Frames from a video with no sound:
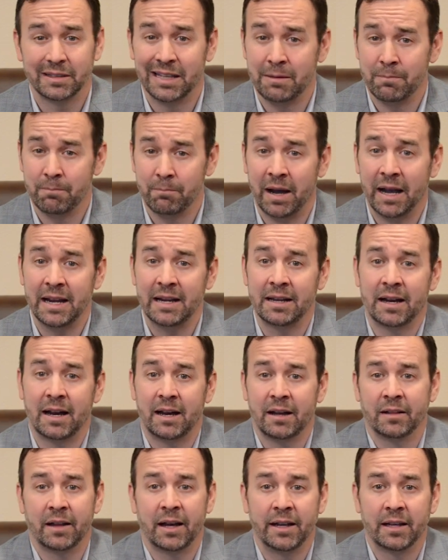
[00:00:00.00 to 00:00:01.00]
it might
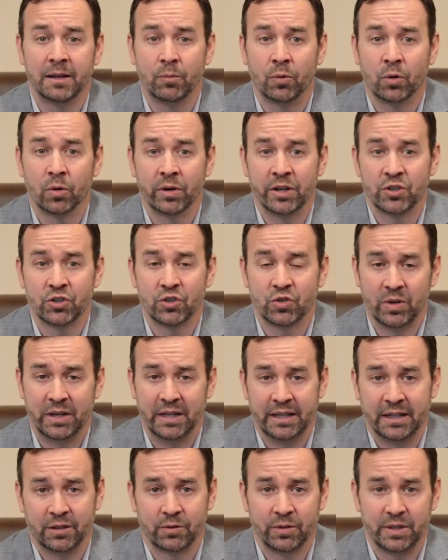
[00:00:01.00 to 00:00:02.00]
not like more interest rate
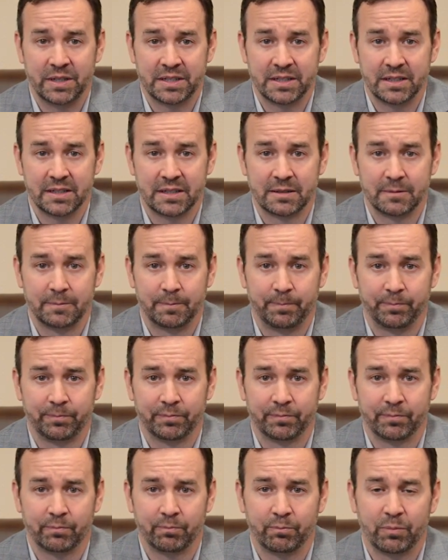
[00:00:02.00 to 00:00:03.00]
increases.
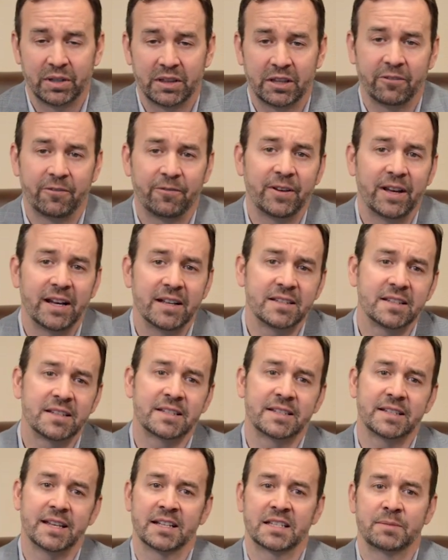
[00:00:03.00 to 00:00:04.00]
But the Fed's
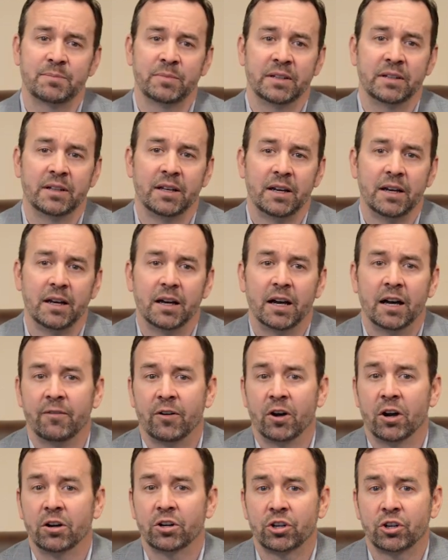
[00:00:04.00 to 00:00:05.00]
assessment of
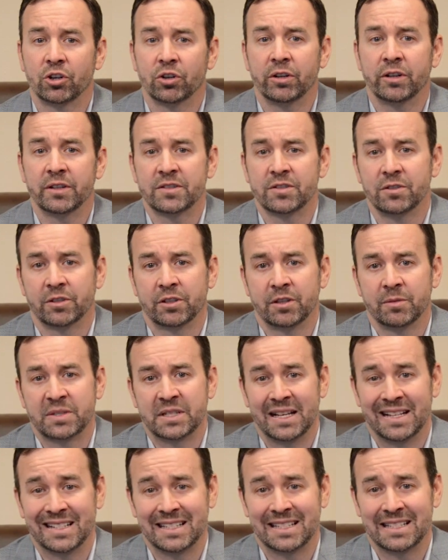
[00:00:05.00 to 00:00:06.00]
our current
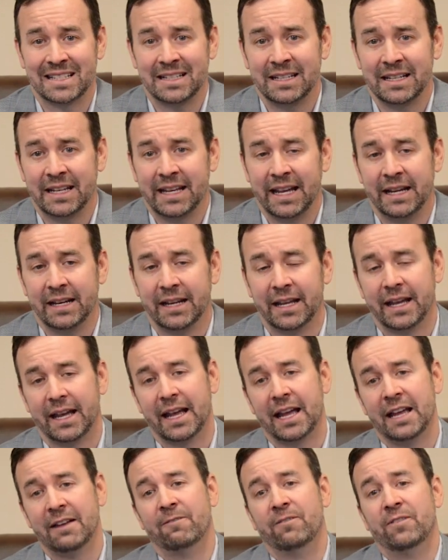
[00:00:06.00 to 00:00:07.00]
circumstances indicate
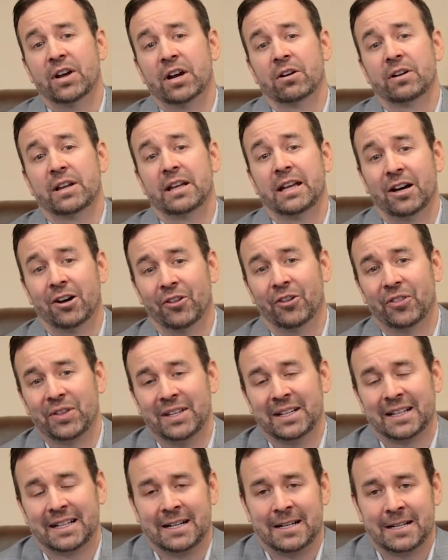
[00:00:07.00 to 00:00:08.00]
a very healthy
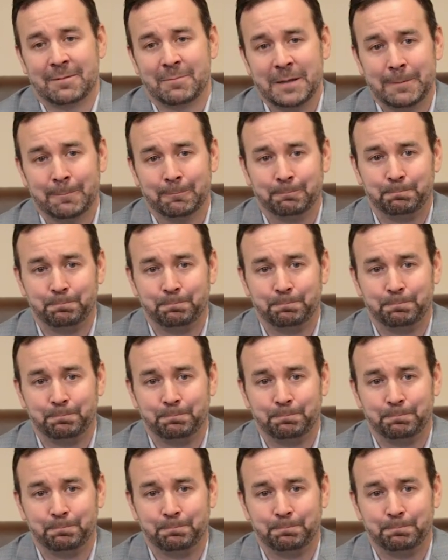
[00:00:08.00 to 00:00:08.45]
economy.